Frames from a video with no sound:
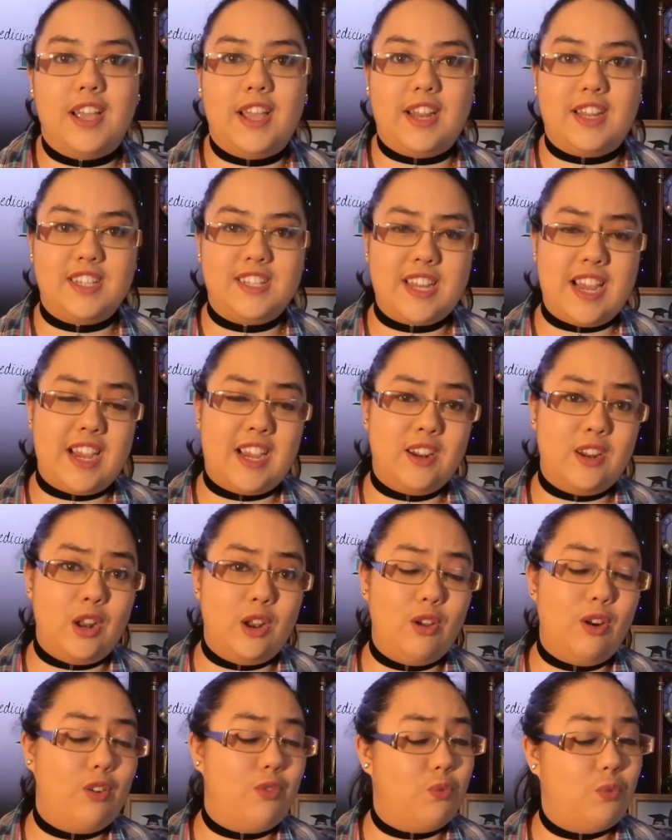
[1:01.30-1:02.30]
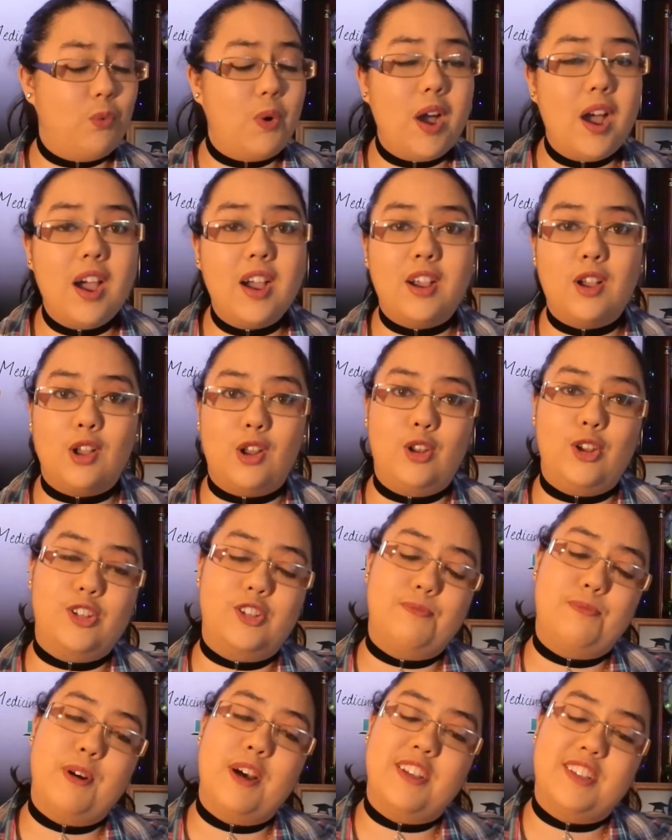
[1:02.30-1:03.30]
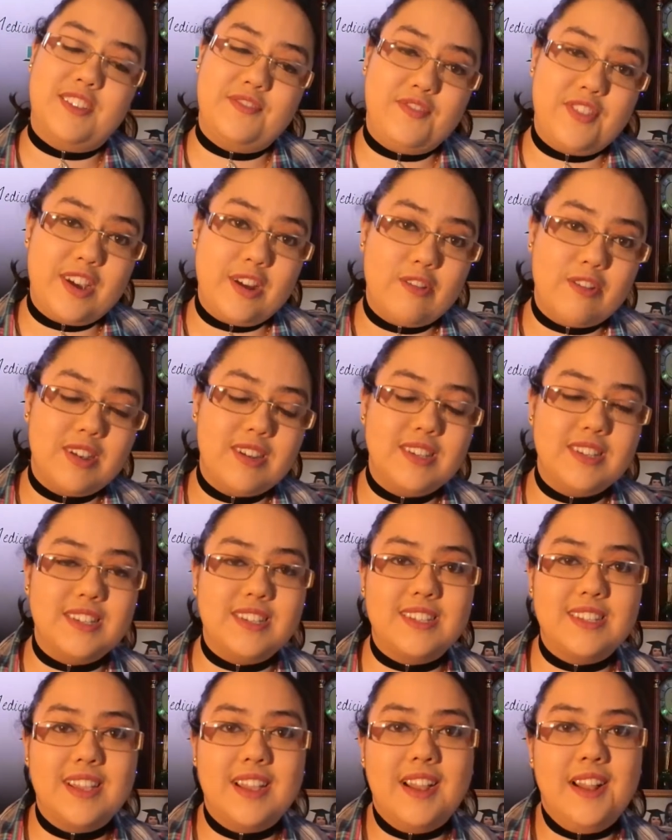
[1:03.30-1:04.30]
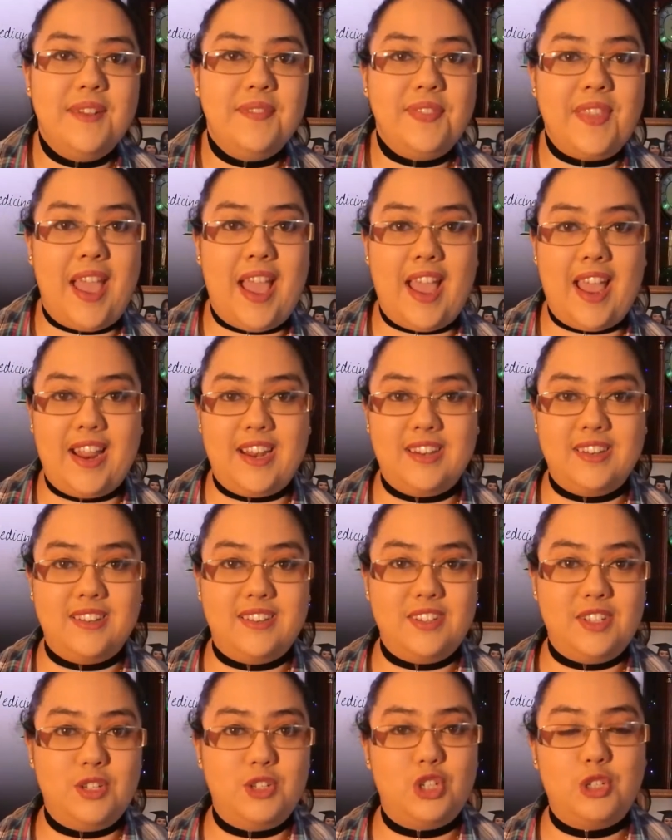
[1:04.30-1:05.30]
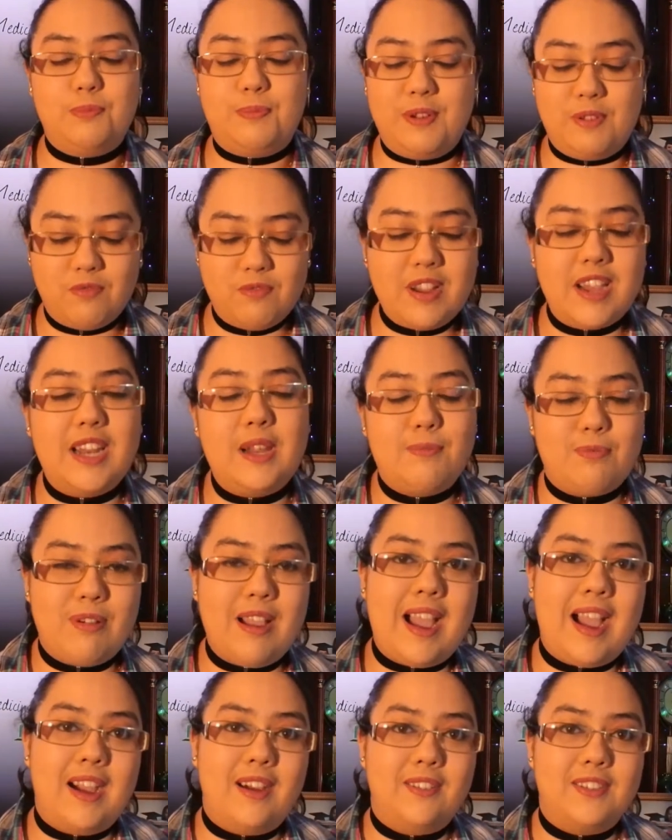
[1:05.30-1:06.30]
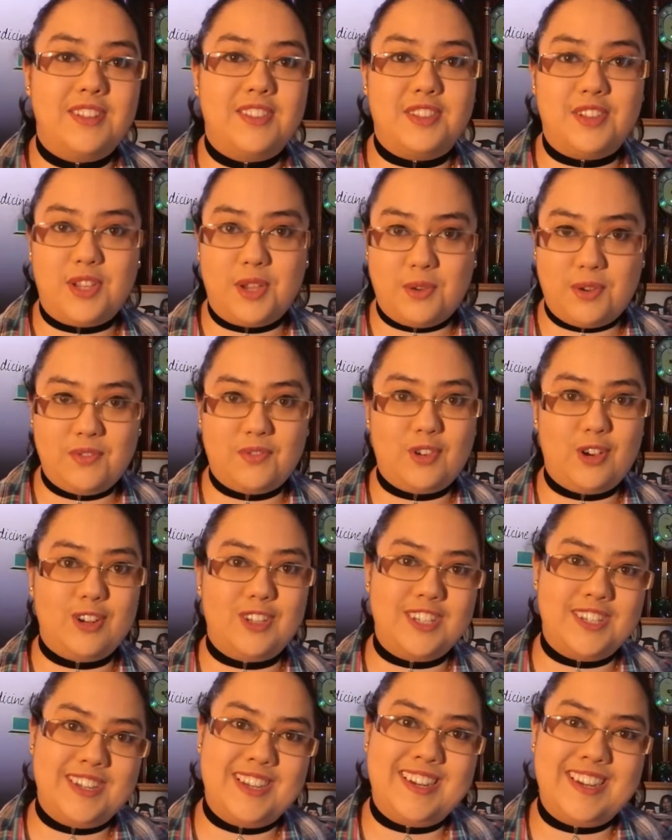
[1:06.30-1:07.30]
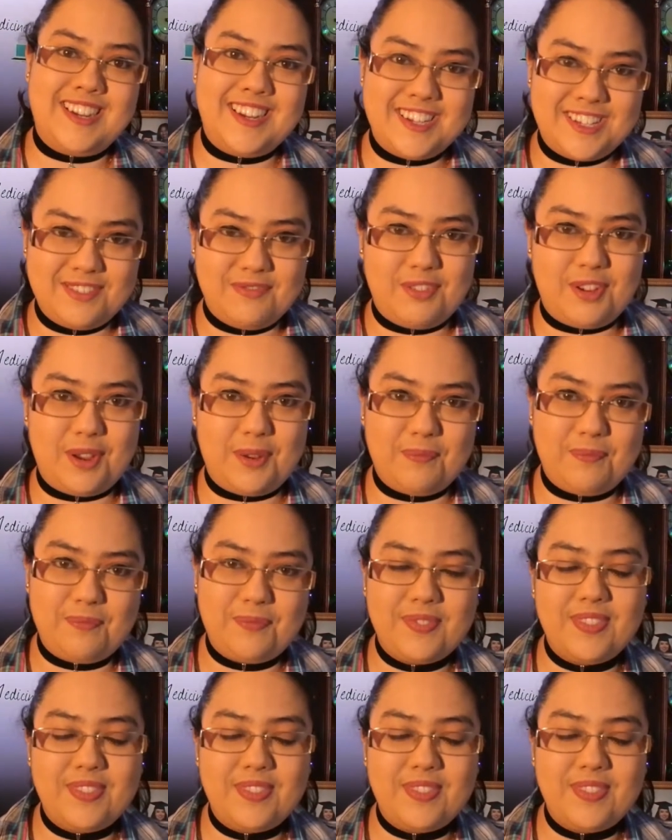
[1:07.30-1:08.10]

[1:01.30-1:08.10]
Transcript: It's taken a lot of work, a lot of perseverance, and you should be really proud that you have gotten an interview.